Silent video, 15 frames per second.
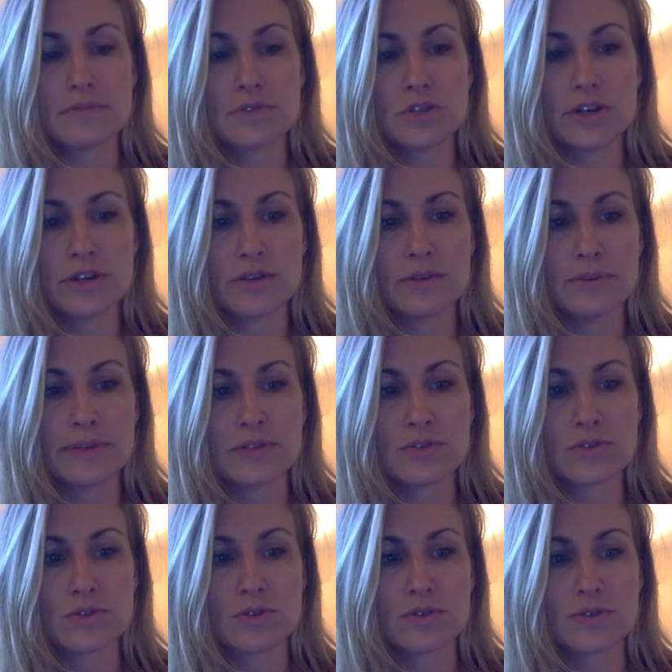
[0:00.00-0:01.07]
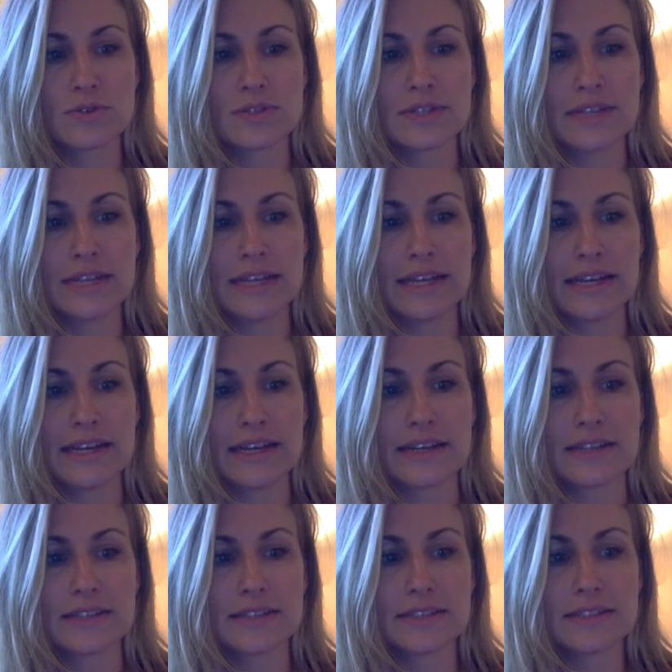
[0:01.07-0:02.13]
charcoal pencils,
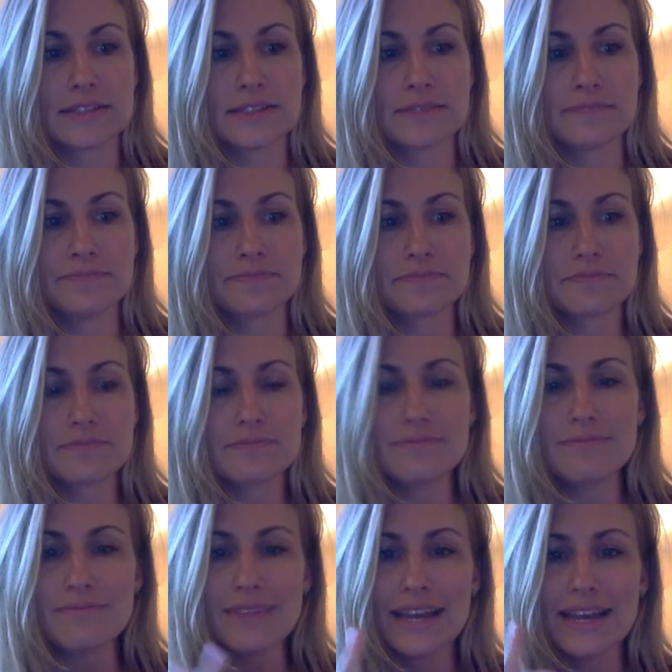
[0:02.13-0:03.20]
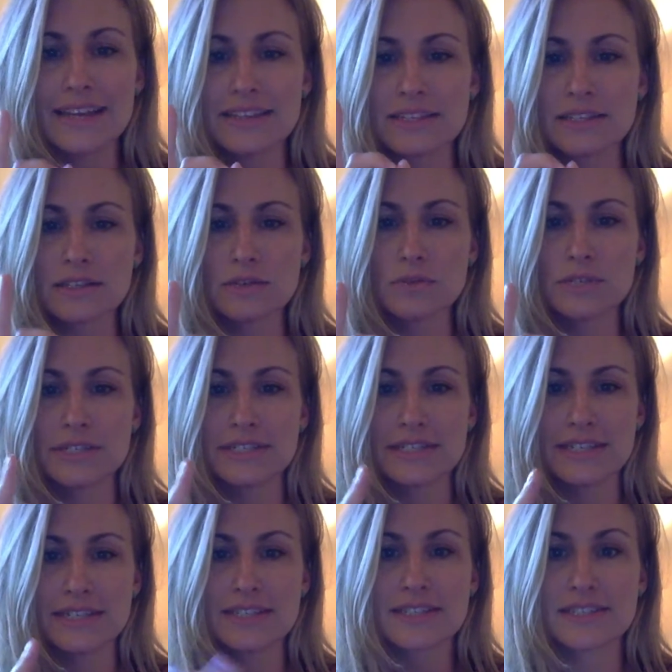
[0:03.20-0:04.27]
and had these little wooden
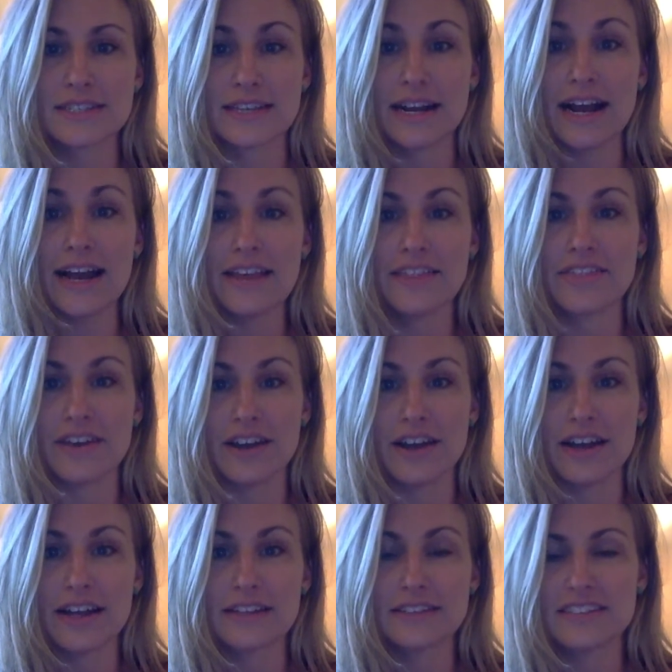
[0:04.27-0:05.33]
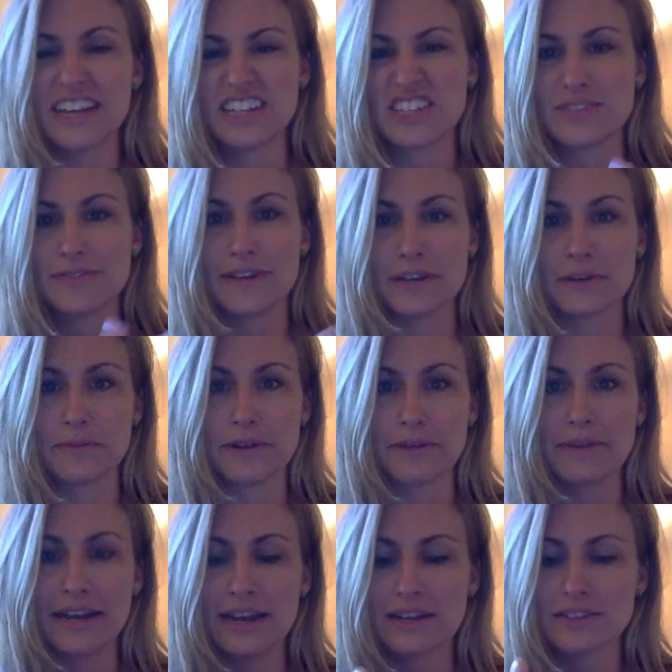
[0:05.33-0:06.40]
discs that I just found them around
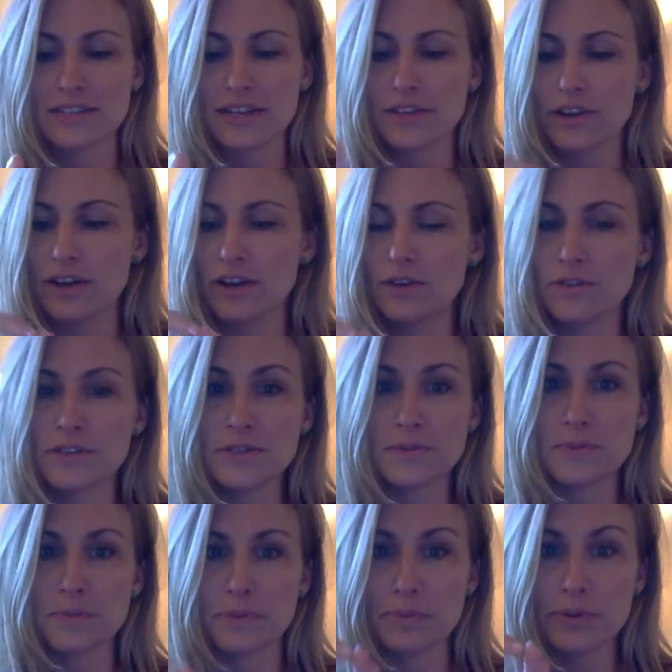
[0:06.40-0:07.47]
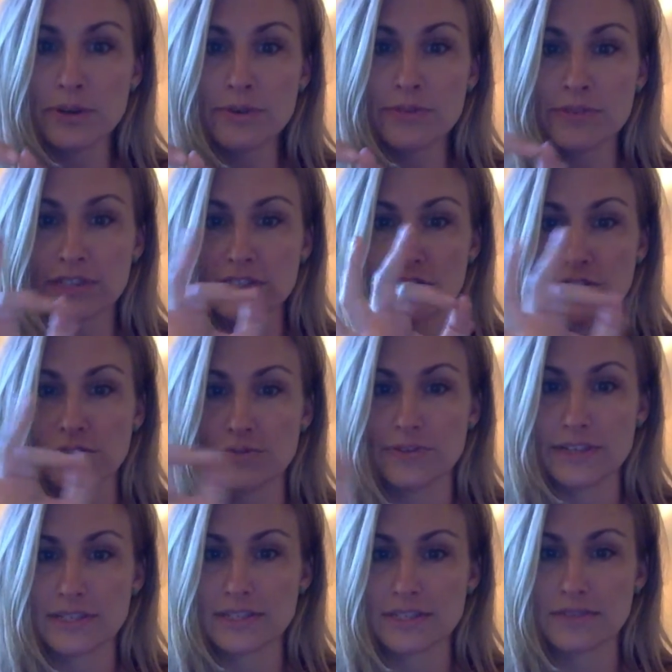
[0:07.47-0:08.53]
my house, and I thought, oh, these would be perfect to do
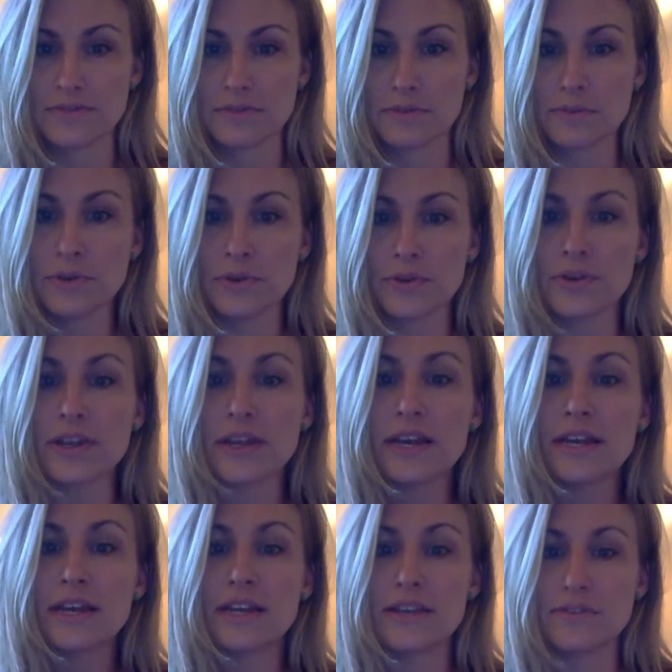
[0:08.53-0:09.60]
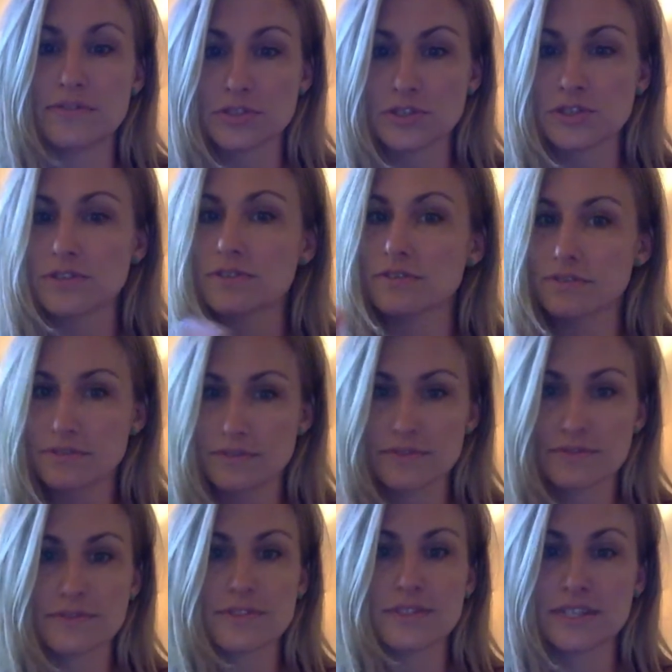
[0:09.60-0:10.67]
phases of the moon if a student
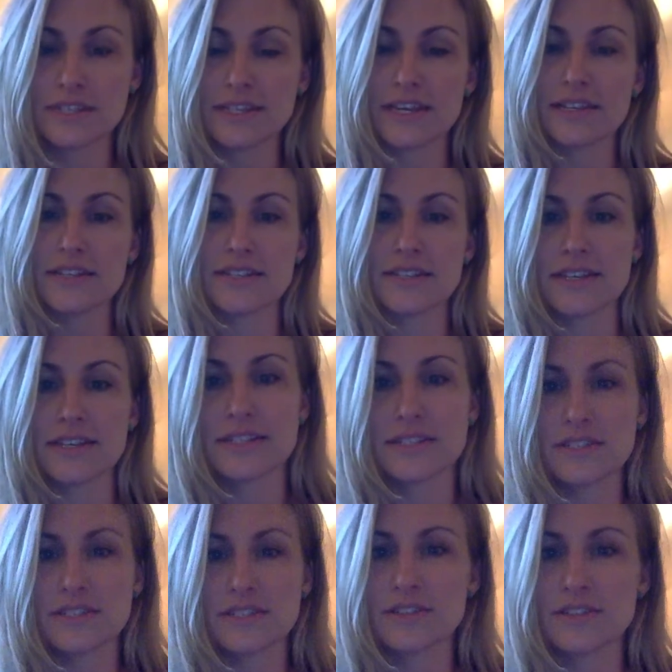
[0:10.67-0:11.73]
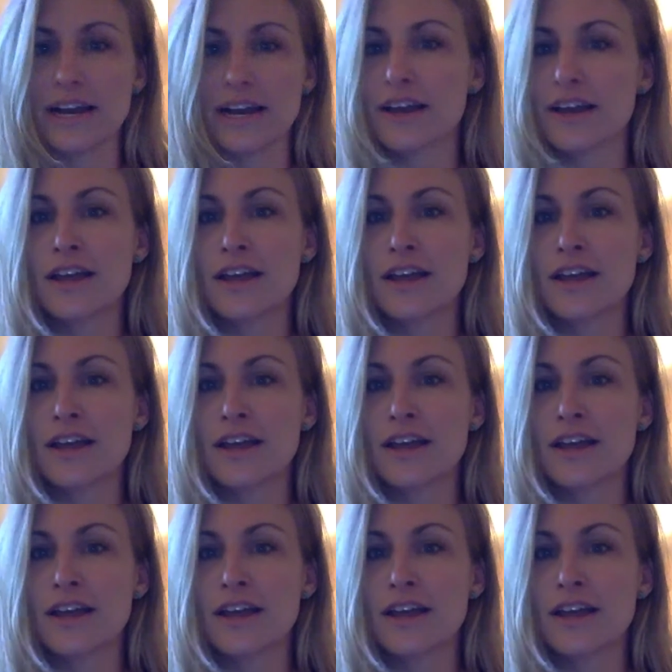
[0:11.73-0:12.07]
sees that and decides to do that.